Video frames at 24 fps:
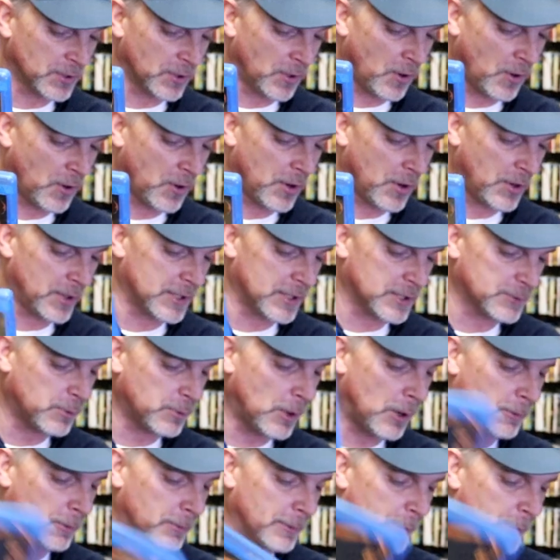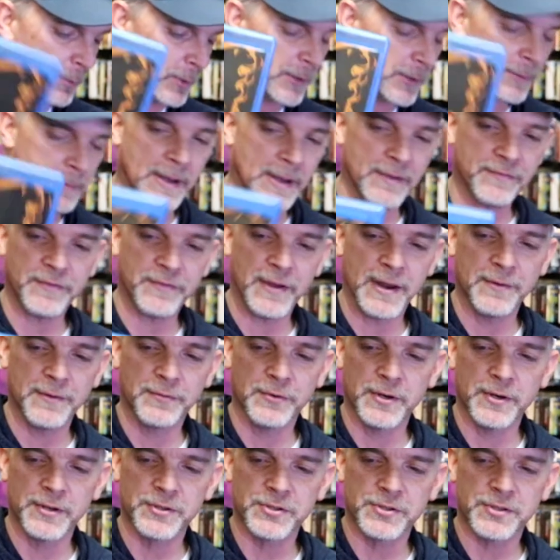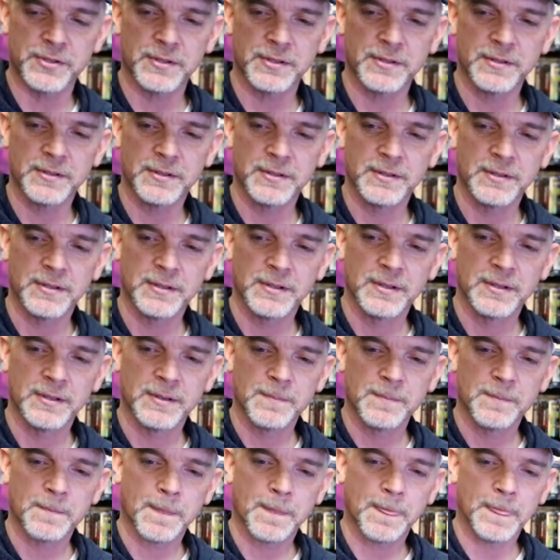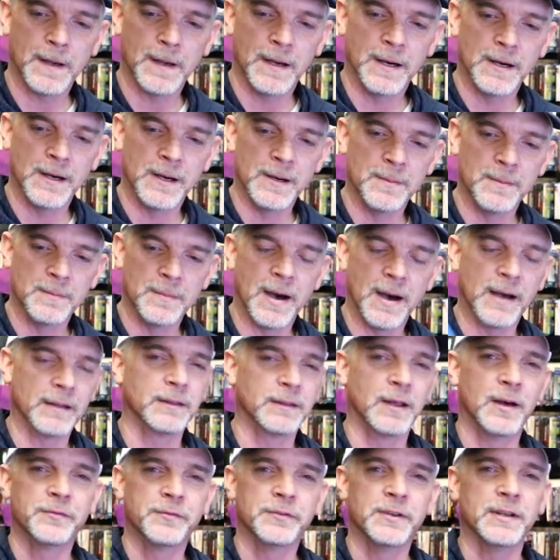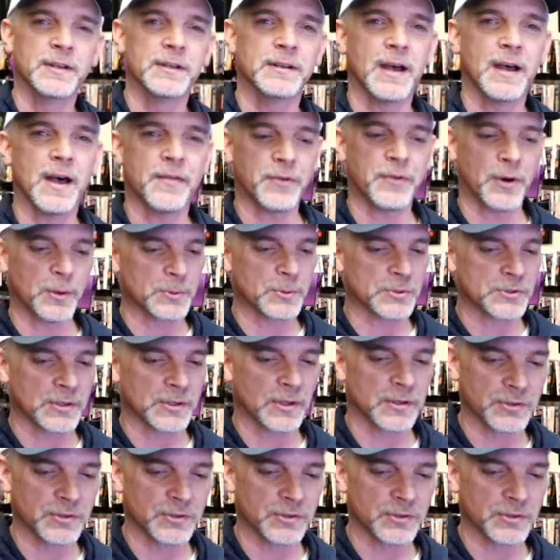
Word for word: and a heart. It's probably one of my favorites. Um, I loved it. I thought it was